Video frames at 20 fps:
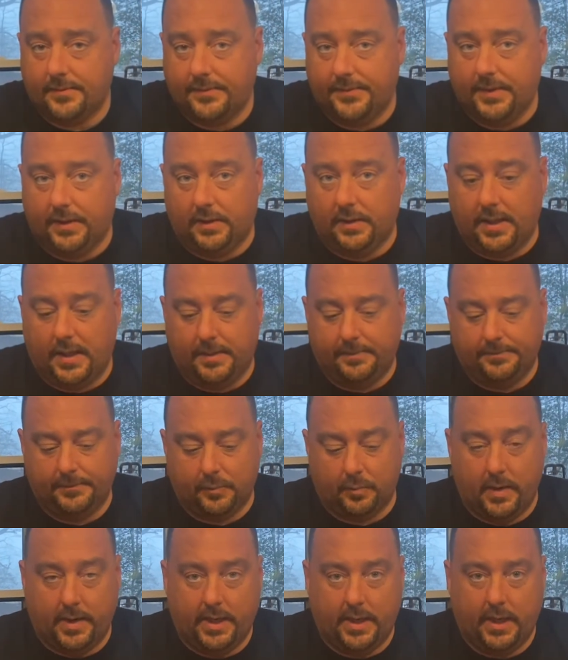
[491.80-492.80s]
filled up,
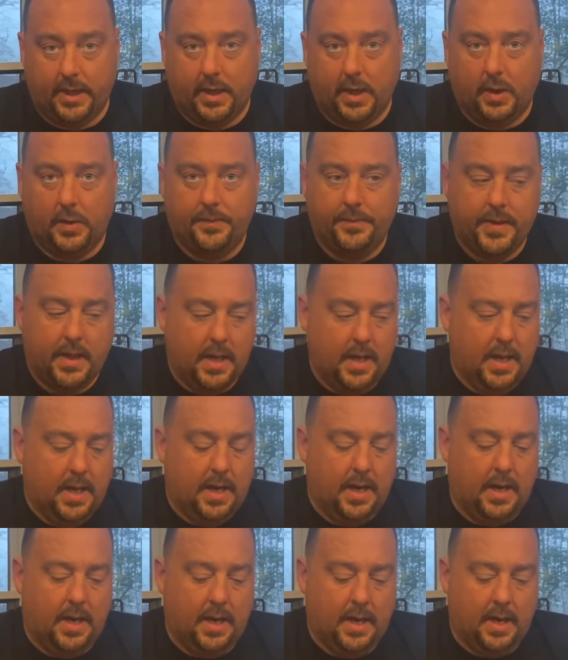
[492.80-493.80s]
ready to go.
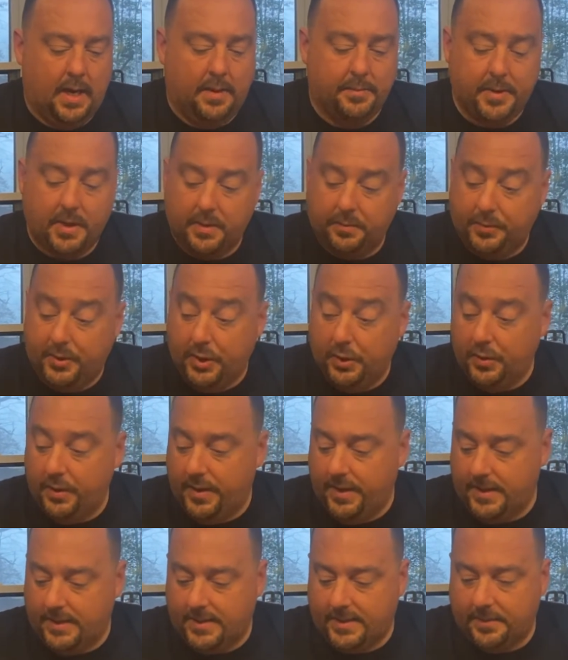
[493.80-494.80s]
I'm gonna do
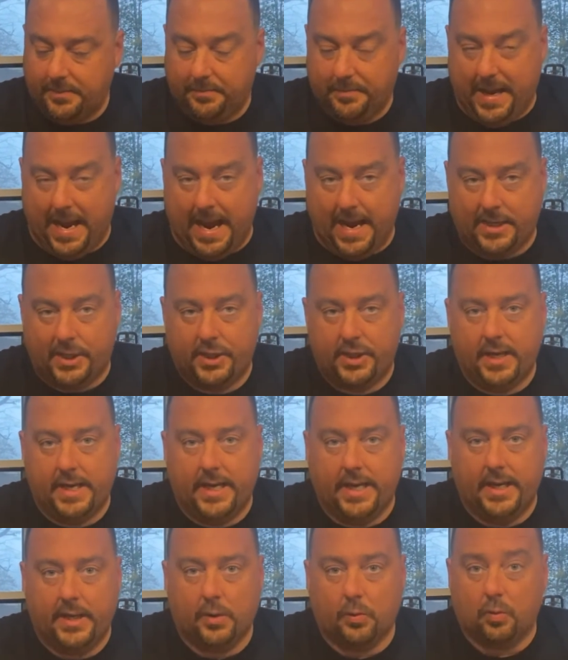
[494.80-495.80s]
this batch
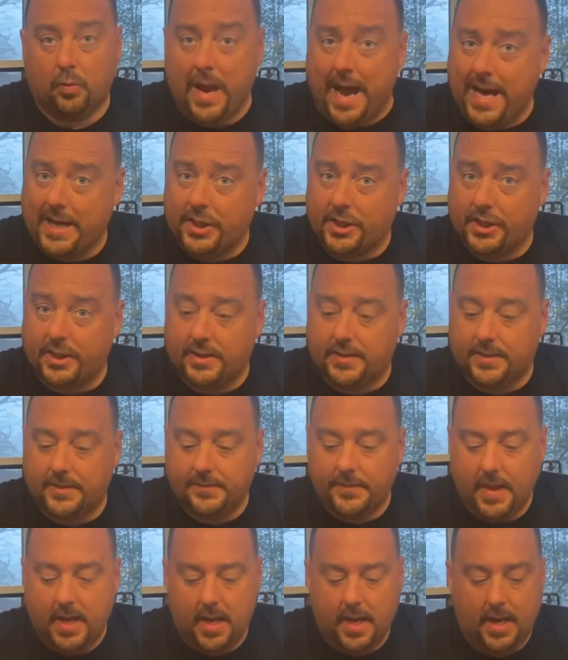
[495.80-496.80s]
in radishes.
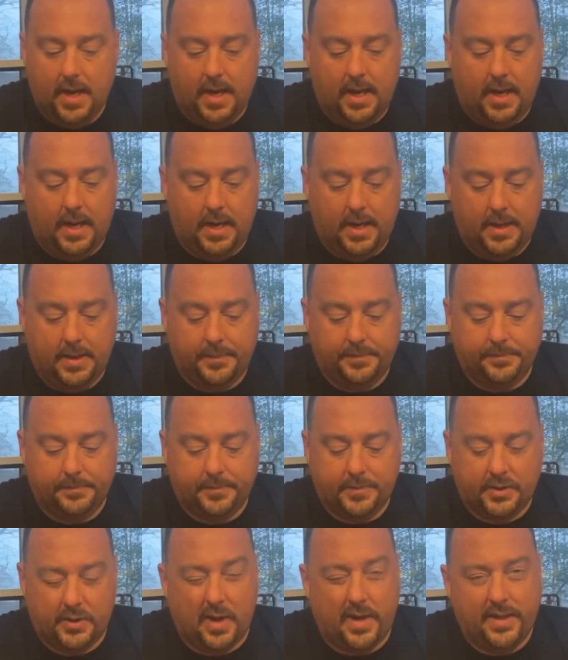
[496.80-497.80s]

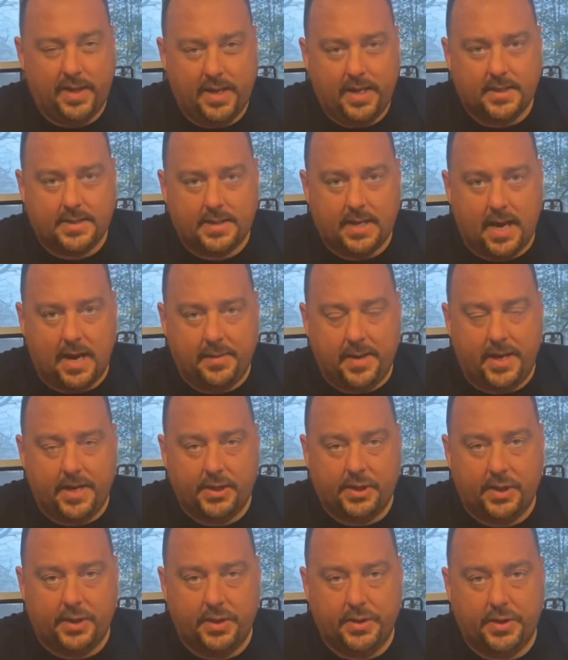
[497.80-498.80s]
So I think it's time I
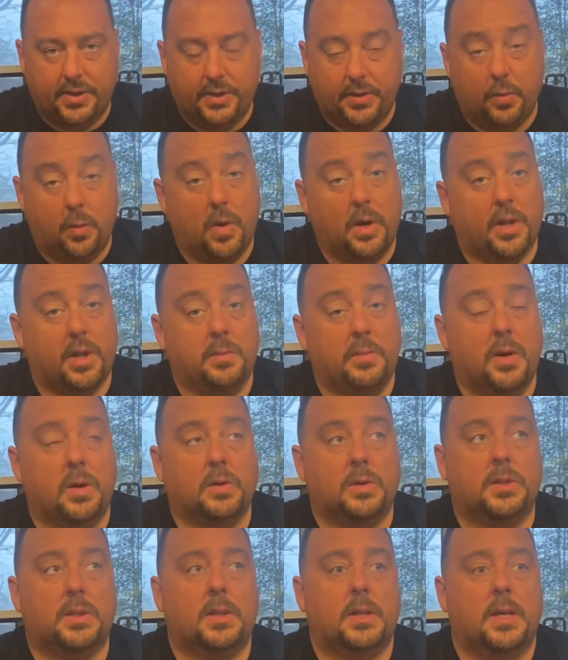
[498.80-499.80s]
introduce you to one of the
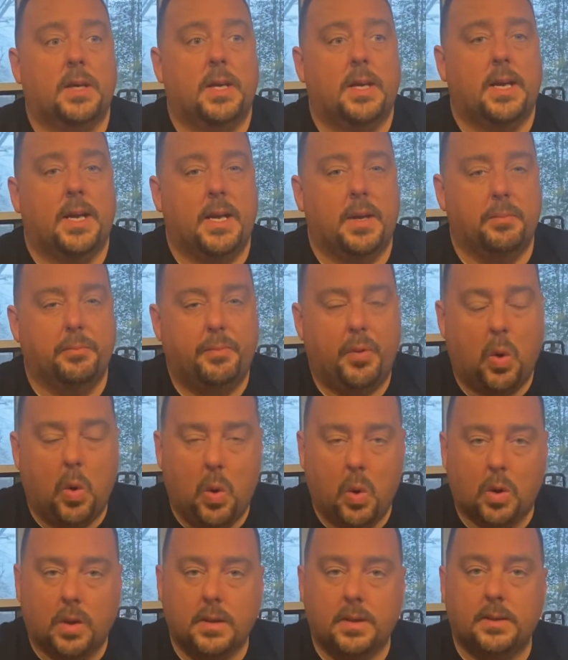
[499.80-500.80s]
most
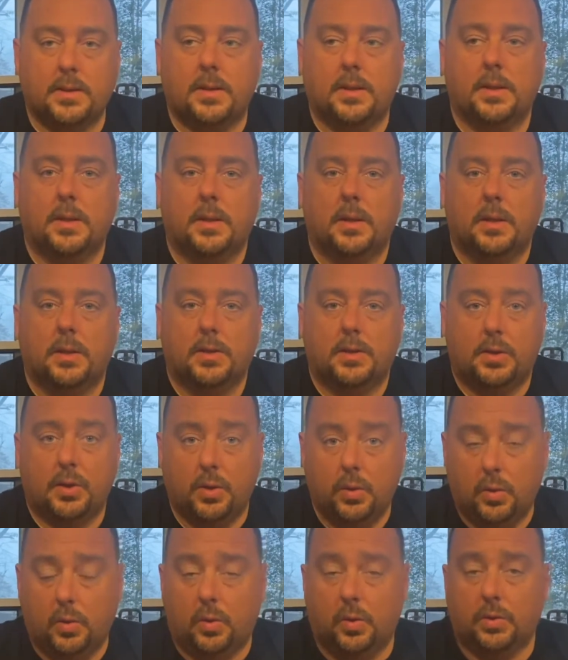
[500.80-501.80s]
important
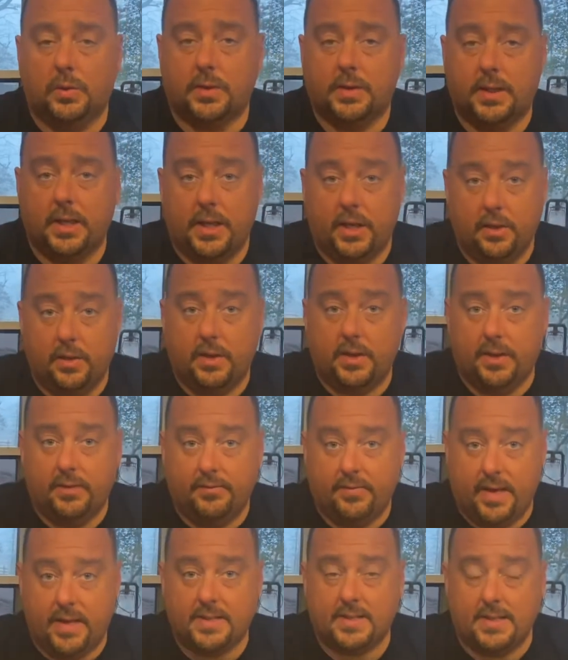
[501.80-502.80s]
tools that you can
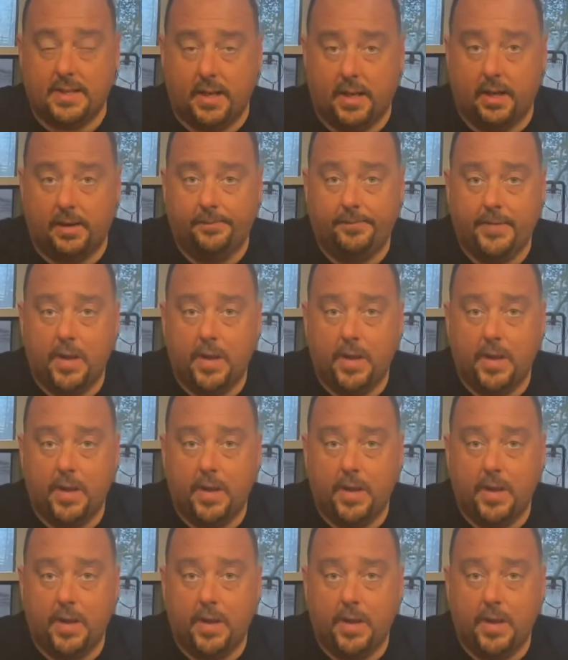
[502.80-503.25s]
invest in